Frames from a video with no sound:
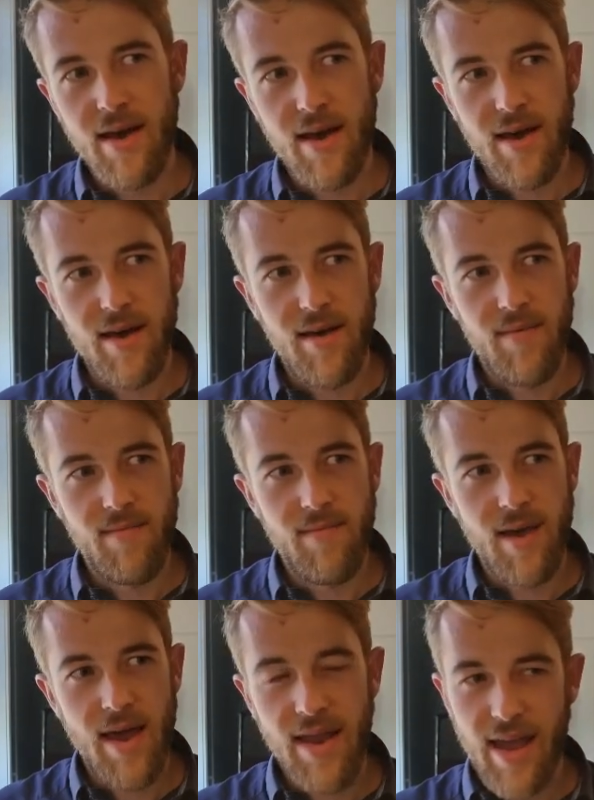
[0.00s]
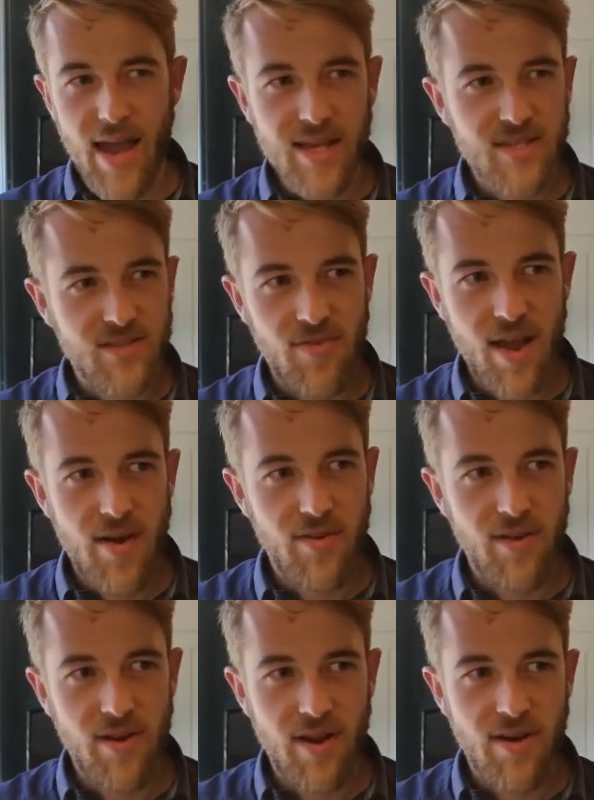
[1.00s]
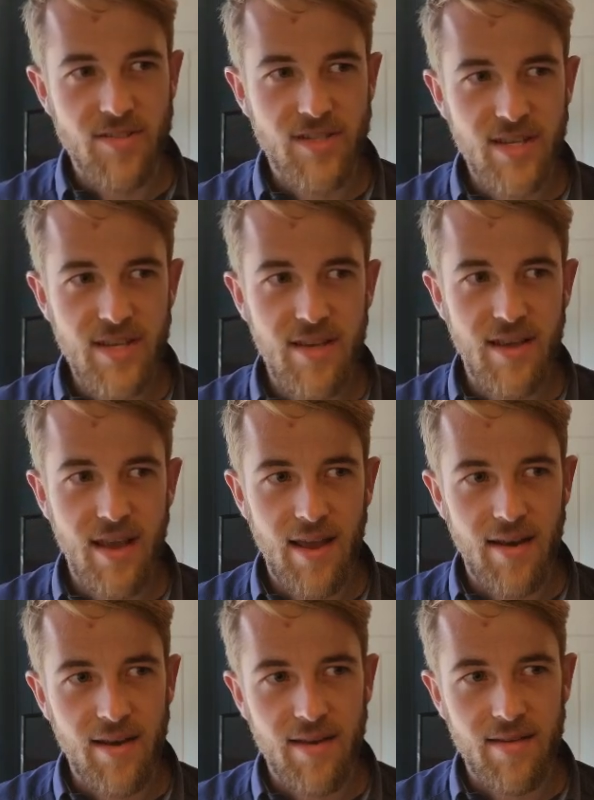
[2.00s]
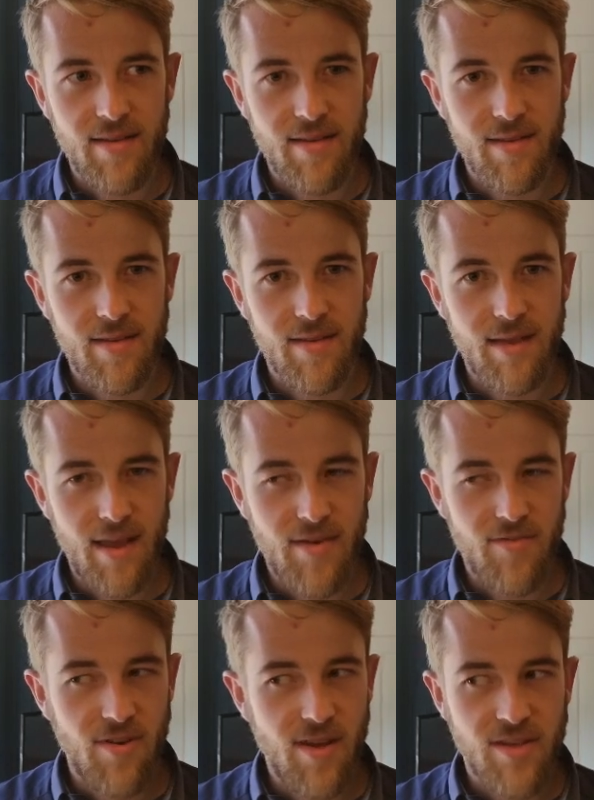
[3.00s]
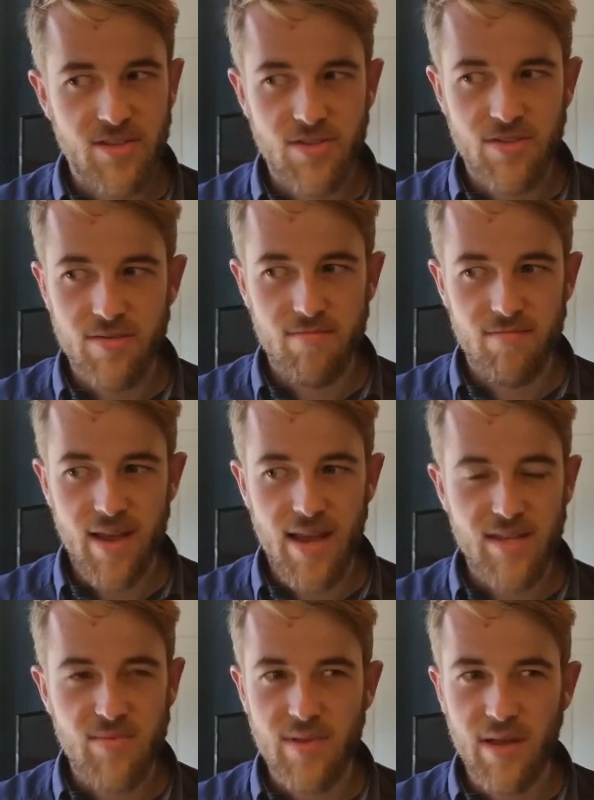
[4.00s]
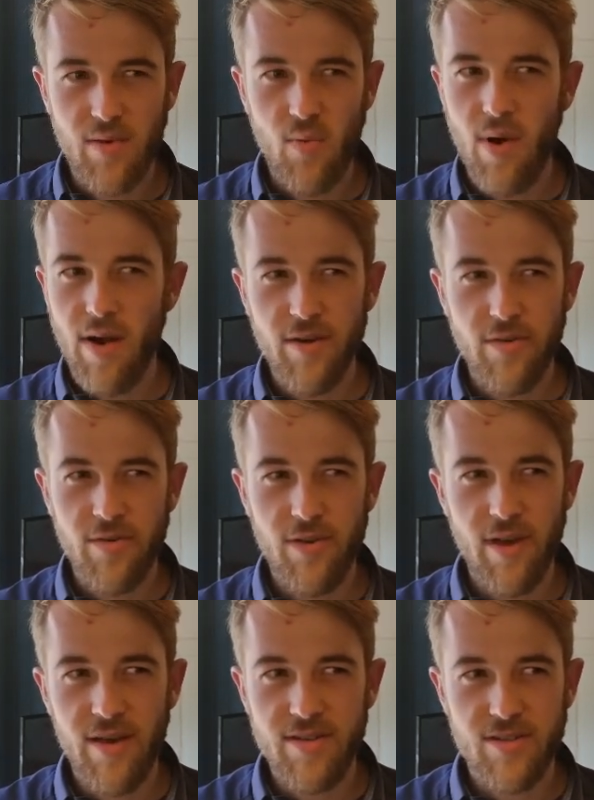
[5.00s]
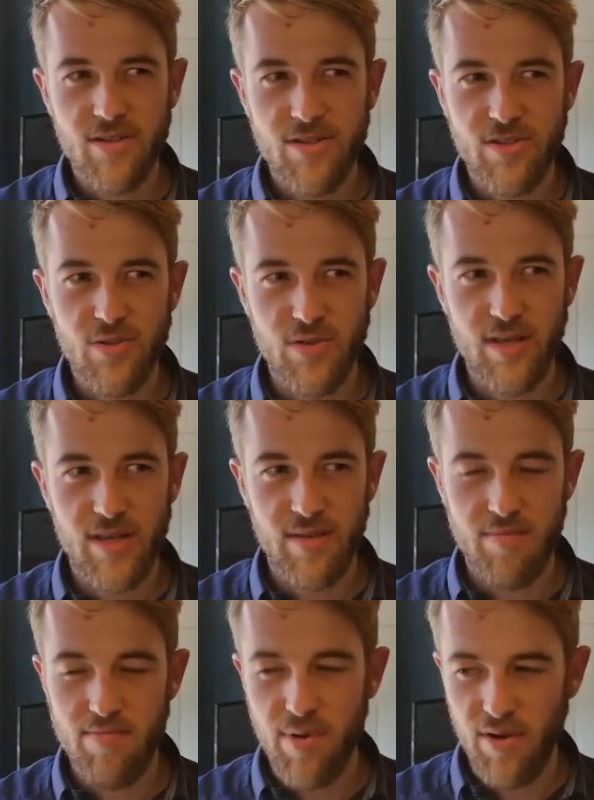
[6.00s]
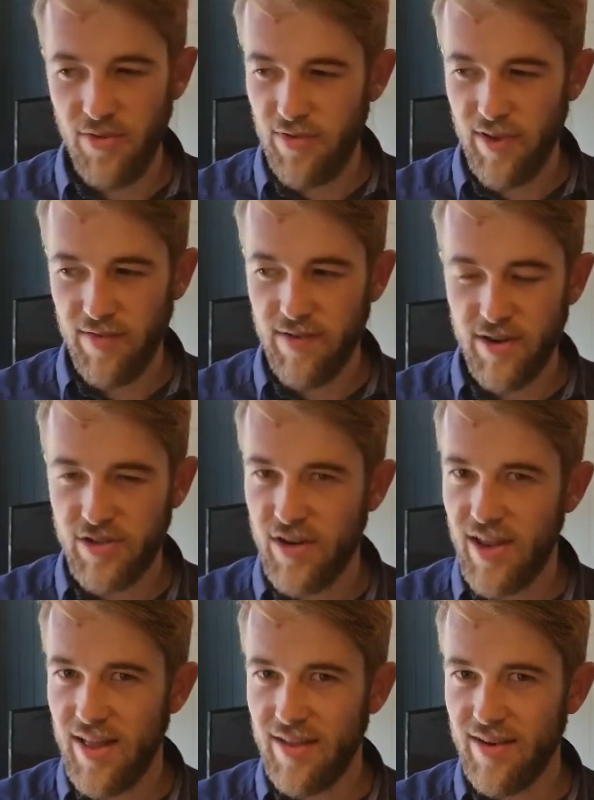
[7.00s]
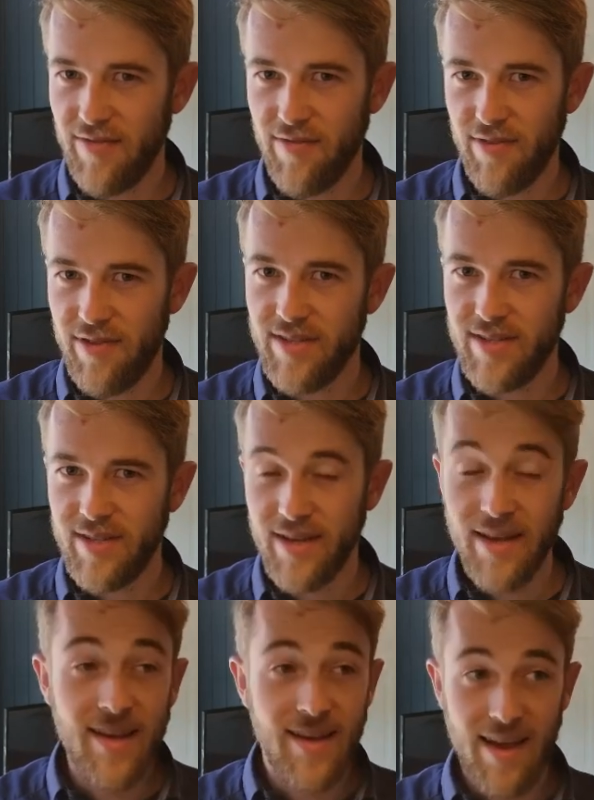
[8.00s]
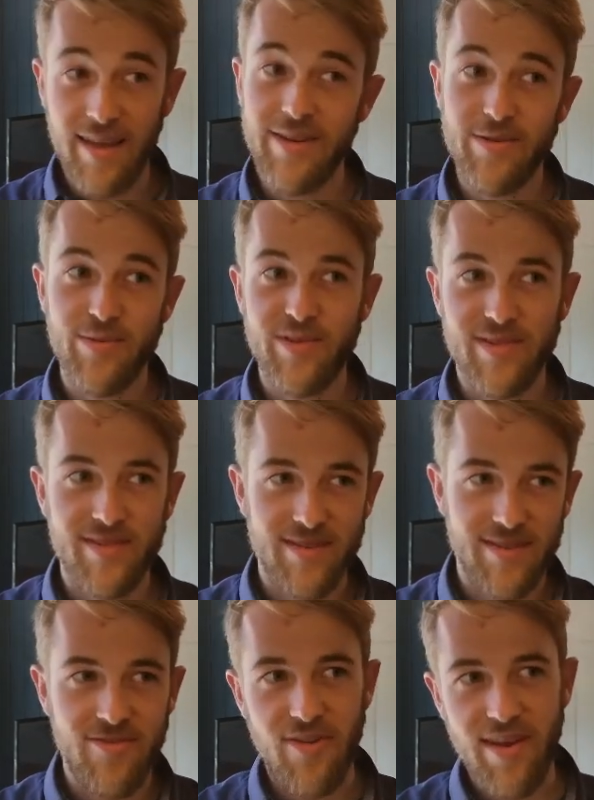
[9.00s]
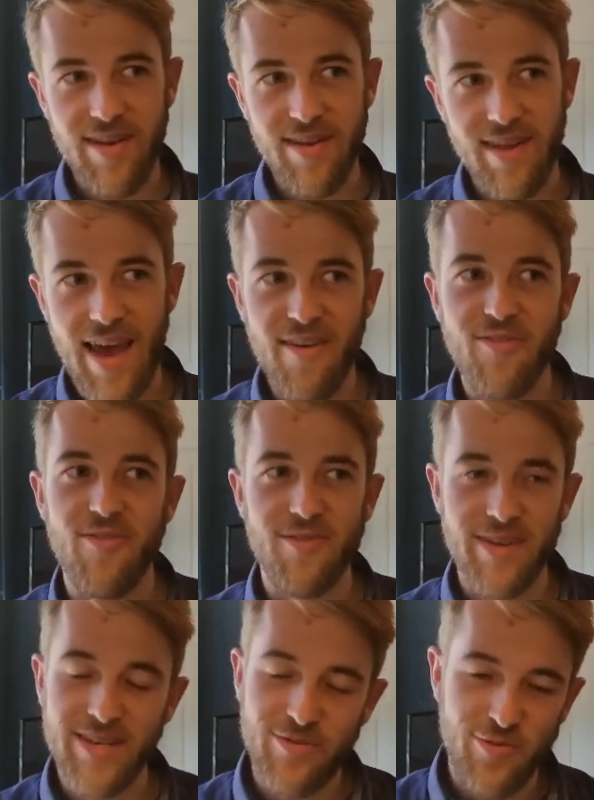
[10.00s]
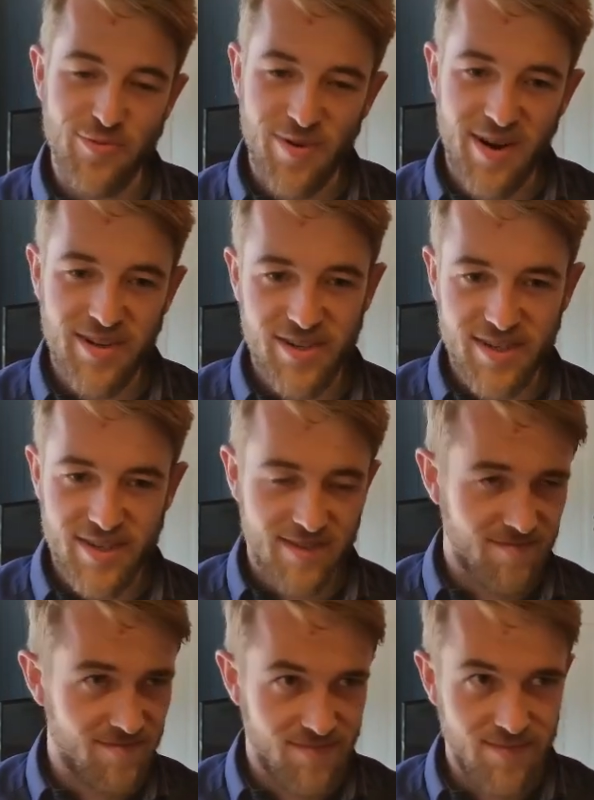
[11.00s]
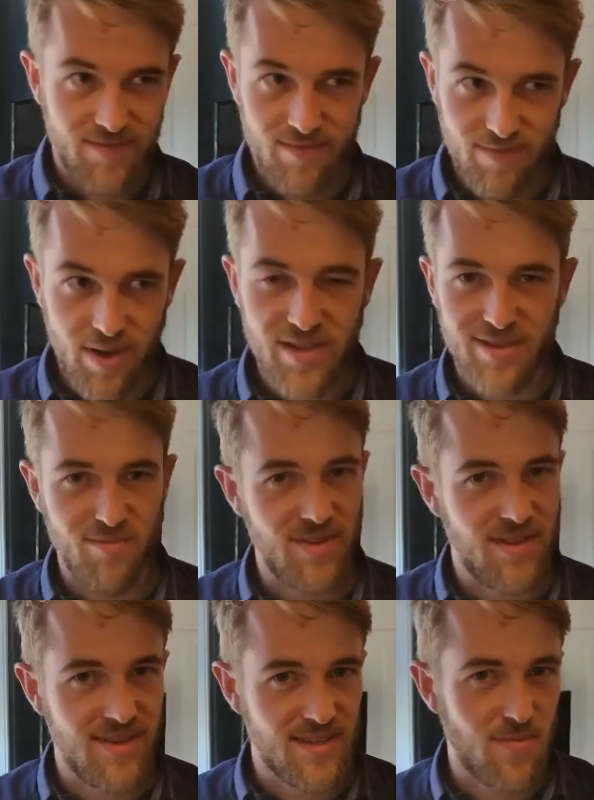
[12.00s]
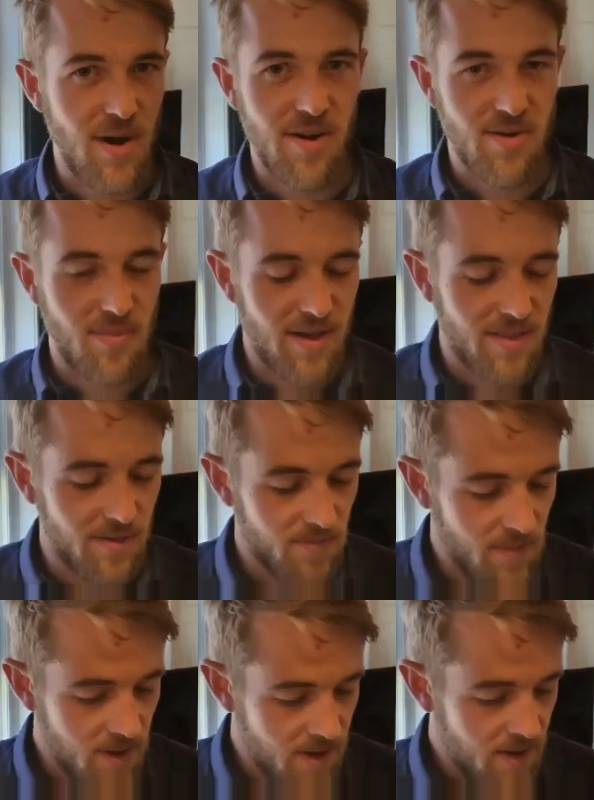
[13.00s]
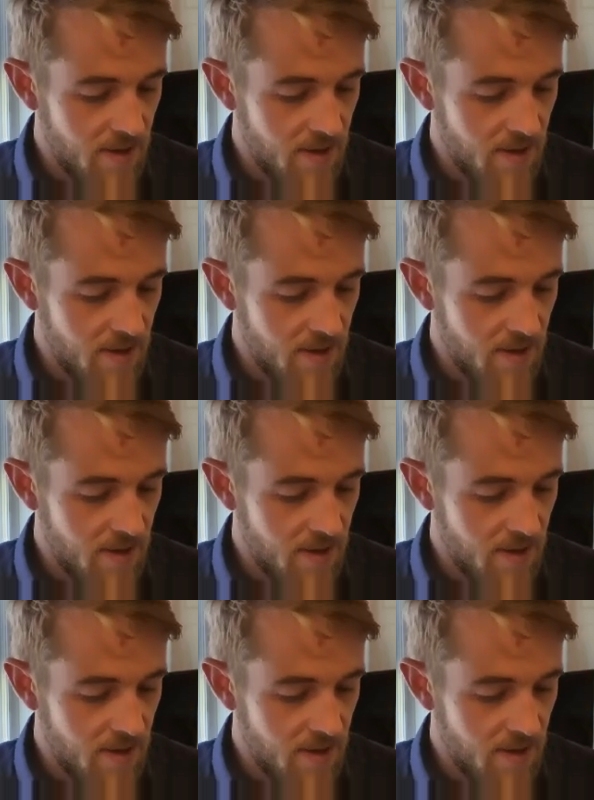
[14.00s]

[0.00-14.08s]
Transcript: And I asked around on IRC, and Andreas asked me like, why aren't you not just using the built-in functionality for this? And this was created after these two projects, possibly inspired by them.